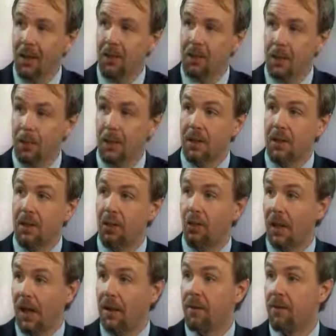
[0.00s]
Typically, you'll
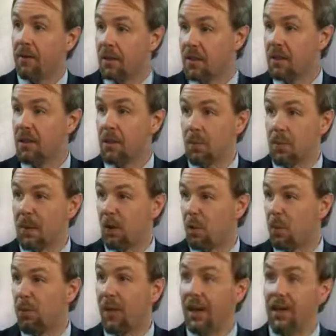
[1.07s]
have systems that are
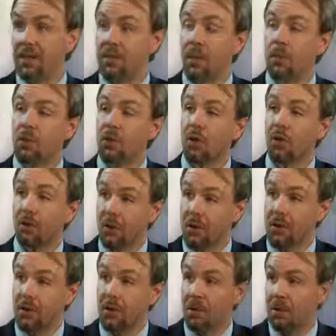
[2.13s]
providing some
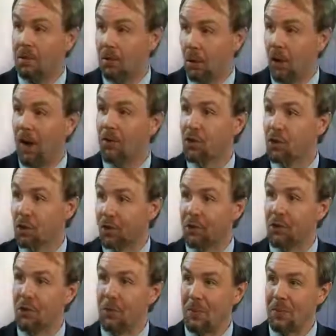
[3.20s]
service, and you'll have a
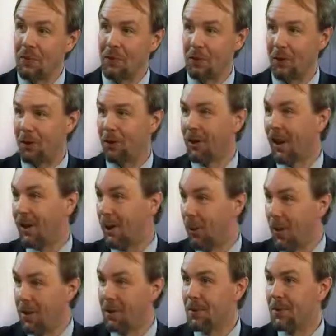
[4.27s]
service administrator, like a
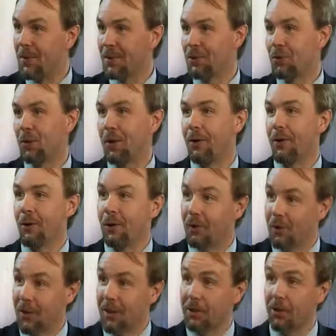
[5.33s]
web administrator or a
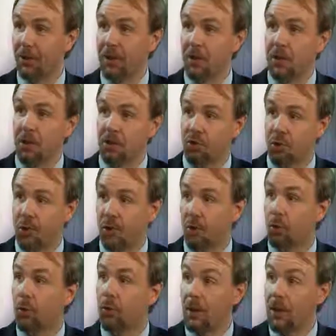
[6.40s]
directory administrator,
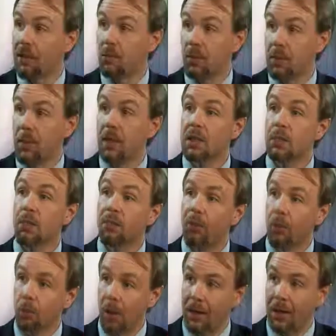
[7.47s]
that is responsible for
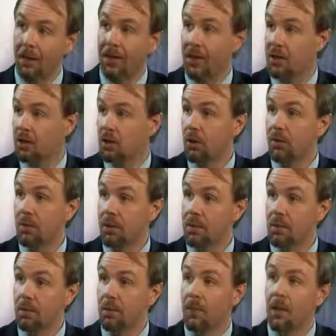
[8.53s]
running that service.